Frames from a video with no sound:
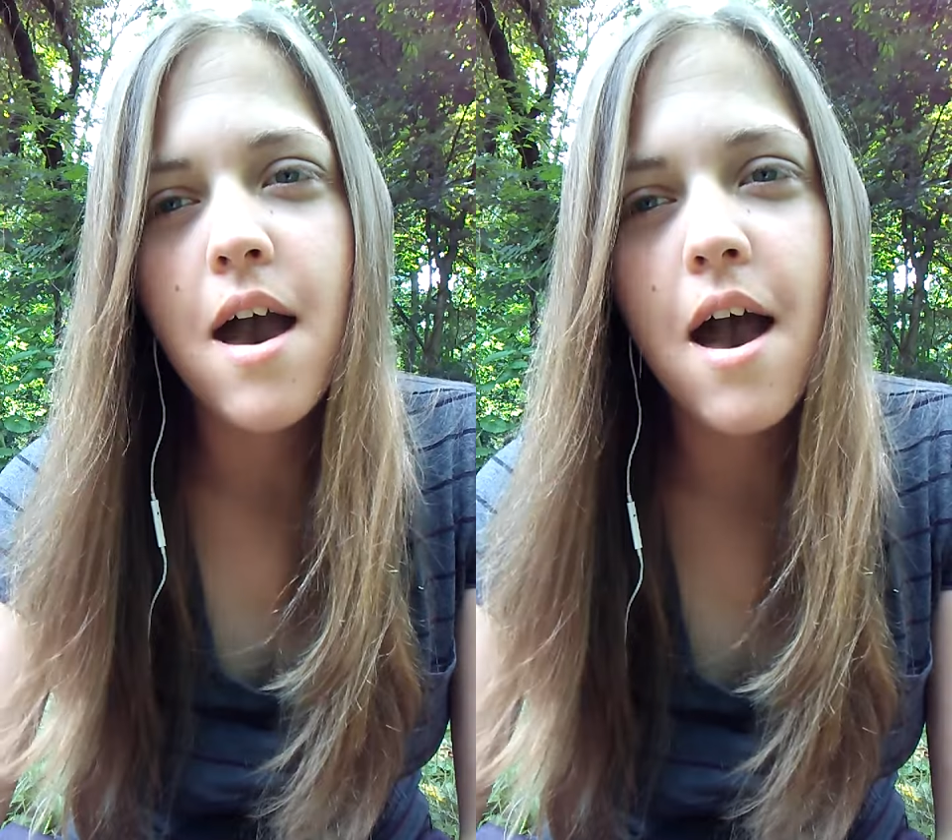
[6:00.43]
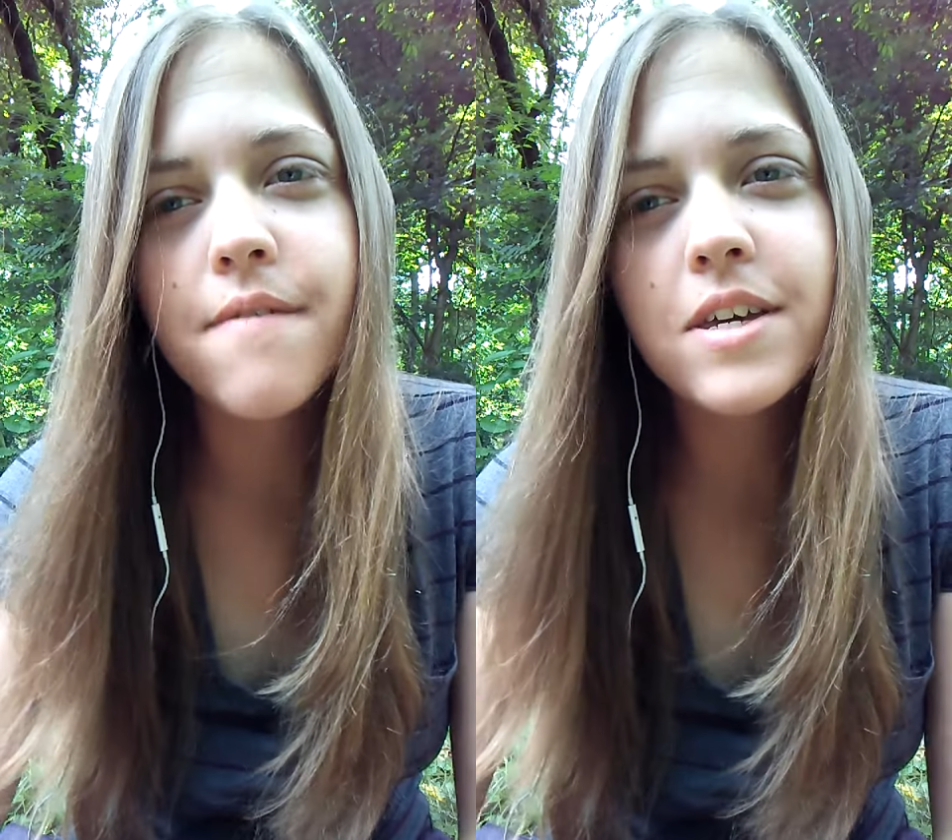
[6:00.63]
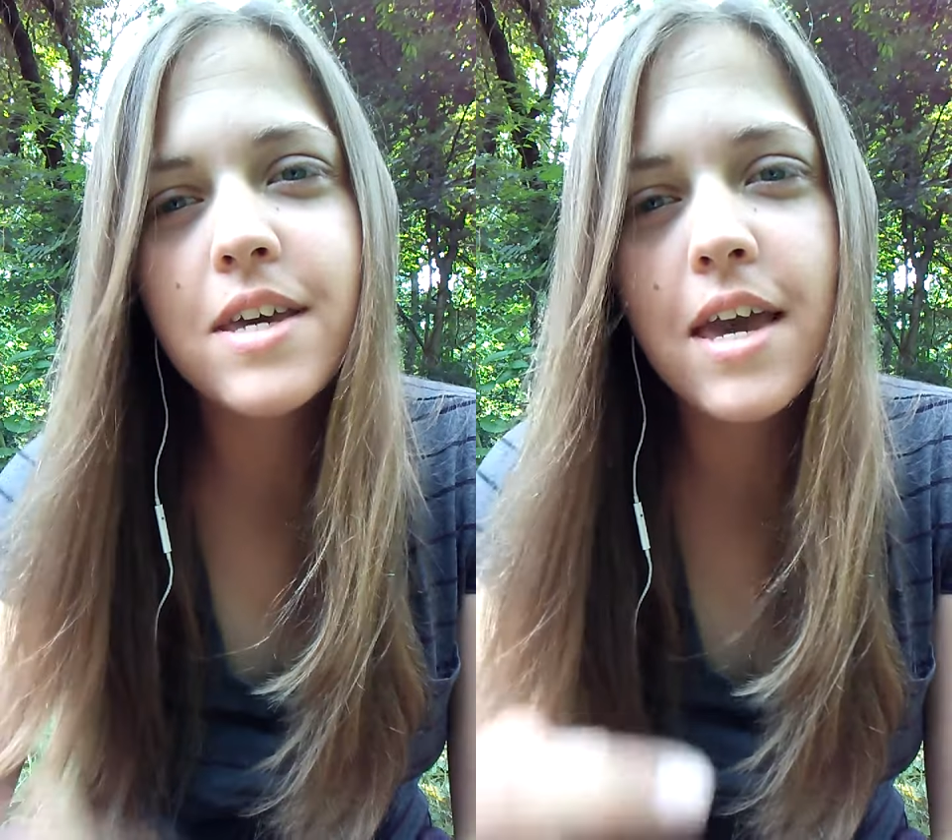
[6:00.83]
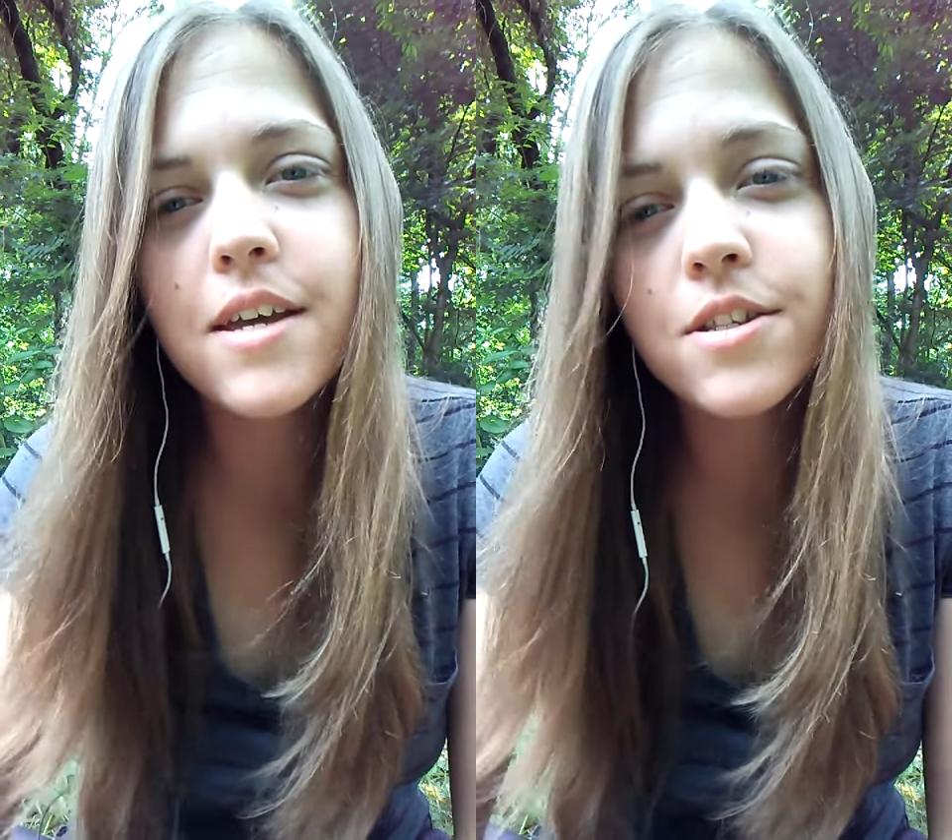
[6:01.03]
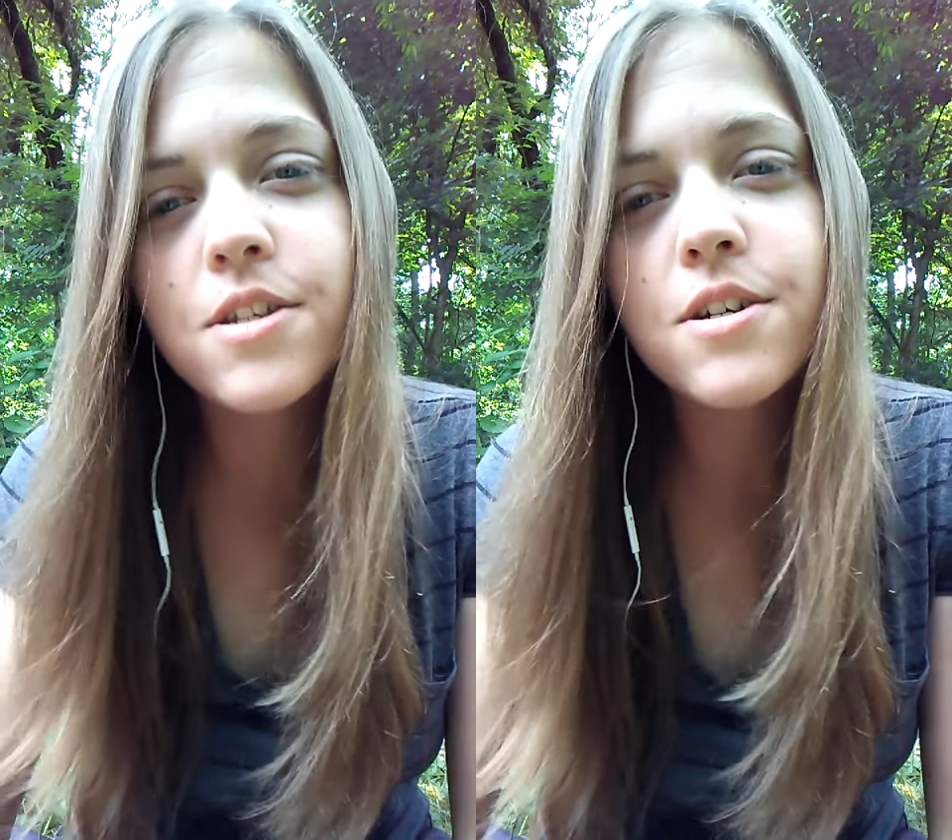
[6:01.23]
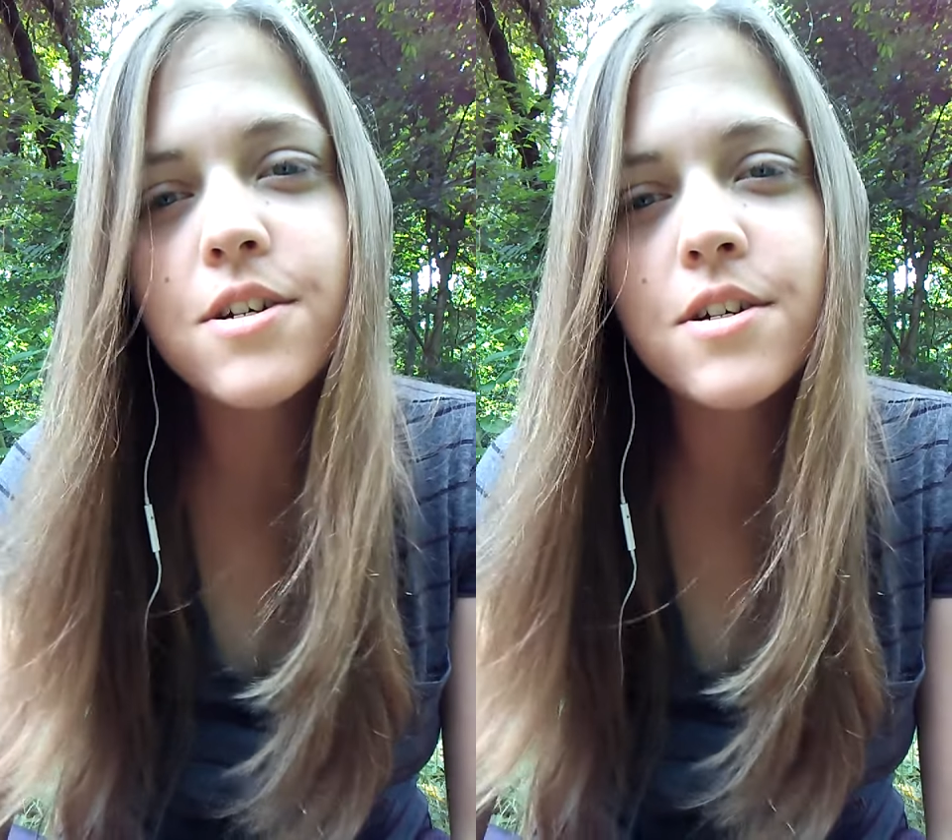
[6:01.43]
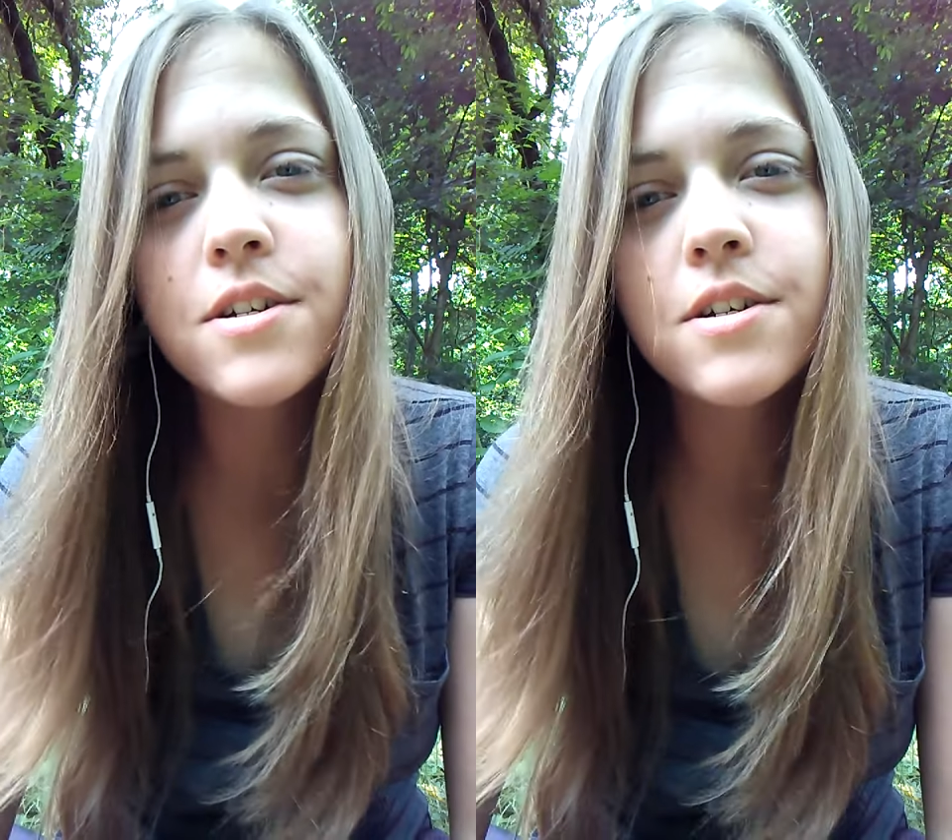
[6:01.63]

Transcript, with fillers: Having cancer